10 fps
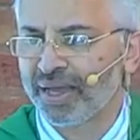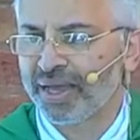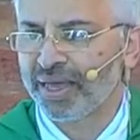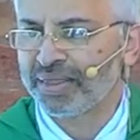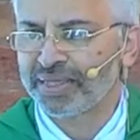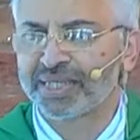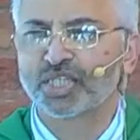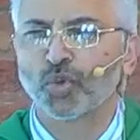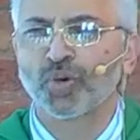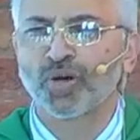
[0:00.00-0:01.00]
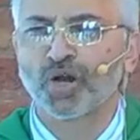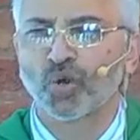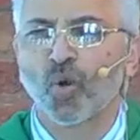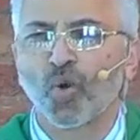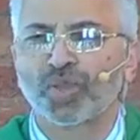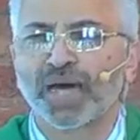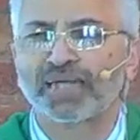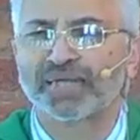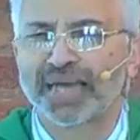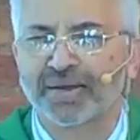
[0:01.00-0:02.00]
This is the world, all that
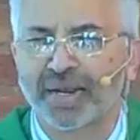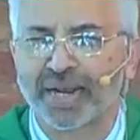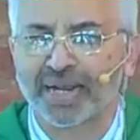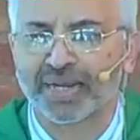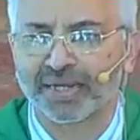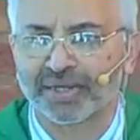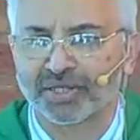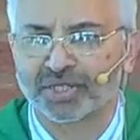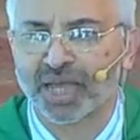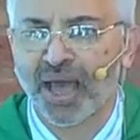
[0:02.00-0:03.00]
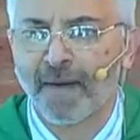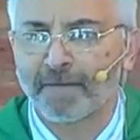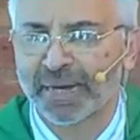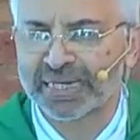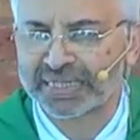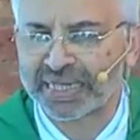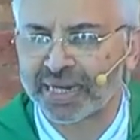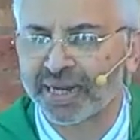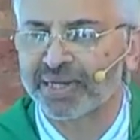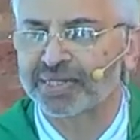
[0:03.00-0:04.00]
there is.
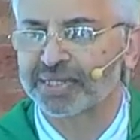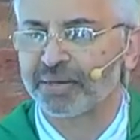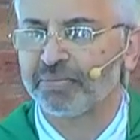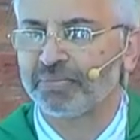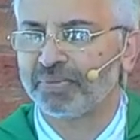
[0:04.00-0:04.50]
Materialism.